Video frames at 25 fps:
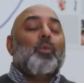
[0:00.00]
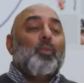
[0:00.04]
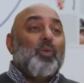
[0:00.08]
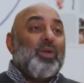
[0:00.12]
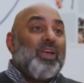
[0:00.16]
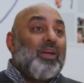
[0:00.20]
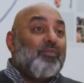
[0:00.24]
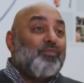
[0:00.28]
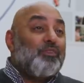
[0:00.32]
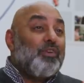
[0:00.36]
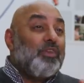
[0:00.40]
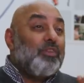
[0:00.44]
We
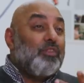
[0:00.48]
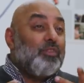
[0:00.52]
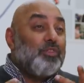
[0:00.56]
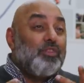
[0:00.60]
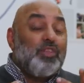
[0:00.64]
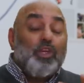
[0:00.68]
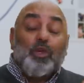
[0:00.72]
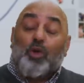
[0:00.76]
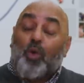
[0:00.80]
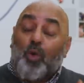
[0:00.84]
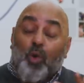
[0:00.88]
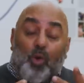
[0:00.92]
have to,
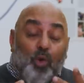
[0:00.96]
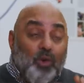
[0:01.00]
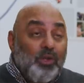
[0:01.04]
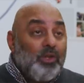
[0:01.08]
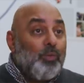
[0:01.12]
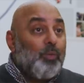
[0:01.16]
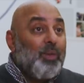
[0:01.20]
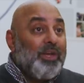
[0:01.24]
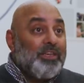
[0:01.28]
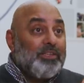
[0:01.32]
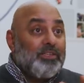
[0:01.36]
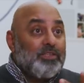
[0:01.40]
the only
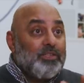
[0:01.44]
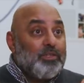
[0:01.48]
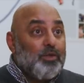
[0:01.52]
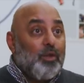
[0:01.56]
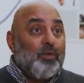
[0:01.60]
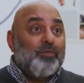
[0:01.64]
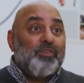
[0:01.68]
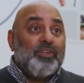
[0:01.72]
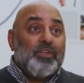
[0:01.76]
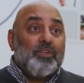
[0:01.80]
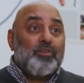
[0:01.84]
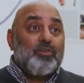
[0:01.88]
way to
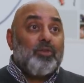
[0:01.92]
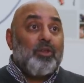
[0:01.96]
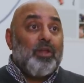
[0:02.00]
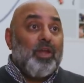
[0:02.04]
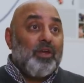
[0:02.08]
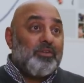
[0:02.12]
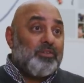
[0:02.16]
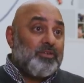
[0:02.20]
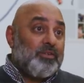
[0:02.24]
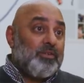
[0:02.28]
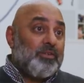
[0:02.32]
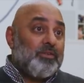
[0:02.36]
solve these
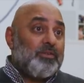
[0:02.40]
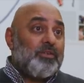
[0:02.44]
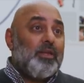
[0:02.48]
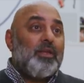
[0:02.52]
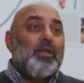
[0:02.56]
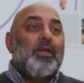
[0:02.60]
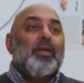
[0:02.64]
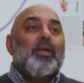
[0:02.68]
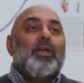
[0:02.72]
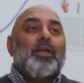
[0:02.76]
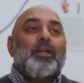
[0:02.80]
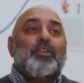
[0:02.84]
crises
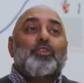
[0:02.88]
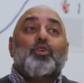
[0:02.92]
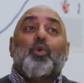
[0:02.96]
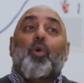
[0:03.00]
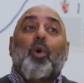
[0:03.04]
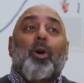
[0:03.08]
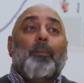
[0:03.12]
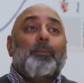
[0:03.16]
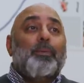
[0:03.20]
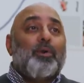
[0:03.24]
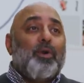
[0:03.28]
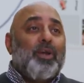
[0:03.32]
is
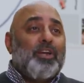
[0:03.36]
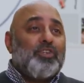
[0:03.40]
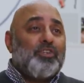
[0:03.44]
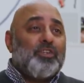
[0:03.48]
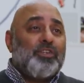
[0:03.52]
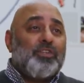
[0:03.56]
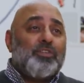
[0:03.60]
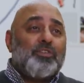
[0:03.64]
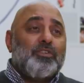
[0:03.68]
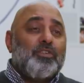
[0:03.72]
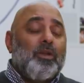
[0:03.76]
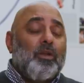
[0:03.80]

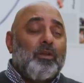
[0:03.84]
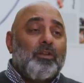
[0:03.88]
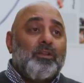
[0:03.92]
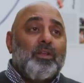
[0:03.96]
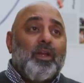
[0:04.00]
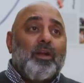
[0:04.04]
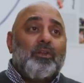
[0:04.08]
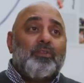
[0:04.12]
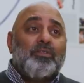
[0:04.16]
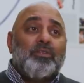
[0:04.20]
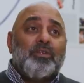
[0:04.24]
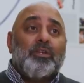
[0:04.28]
cooperation and
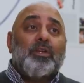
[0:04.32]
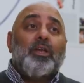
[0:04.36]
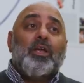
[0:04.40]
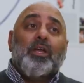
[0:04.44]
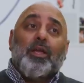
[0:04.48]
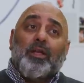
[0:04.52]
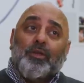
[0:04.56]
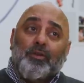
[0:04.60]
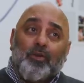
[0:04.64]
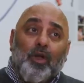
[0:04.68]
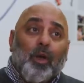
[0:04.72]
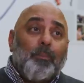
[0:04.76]
solidarity,
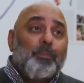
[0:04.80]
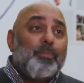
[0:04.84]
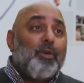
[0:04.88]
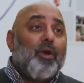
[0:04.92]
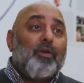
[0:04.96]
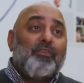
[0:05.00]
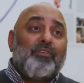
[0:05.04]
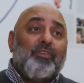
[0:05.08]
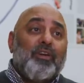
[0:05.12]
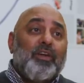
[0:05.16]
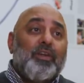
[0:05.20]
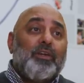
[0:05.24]
not
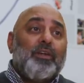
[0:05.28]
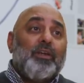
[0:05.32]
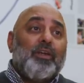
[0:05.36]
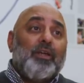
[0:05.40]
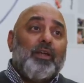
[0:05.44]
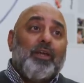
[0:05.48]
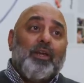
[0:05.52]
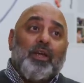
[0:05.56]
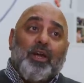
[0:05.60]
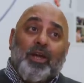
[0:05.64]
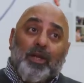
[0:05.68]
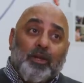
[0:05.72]
profit
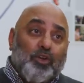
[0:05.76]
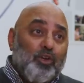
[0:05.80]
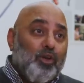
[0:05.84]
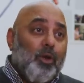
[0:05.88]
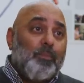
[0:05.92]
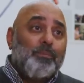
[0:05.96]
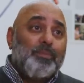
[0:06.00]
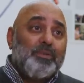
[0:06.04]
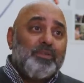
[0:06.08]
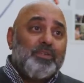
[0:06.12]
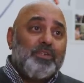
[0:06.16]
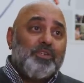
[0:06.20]
and
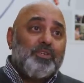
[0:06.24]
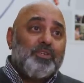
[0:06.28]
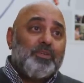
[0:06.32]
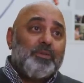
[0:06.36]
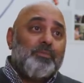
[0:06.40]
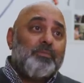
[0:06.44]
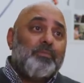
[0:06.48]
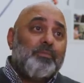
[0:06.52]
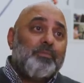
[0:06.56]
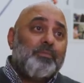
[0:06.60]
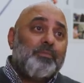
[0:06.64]
competition.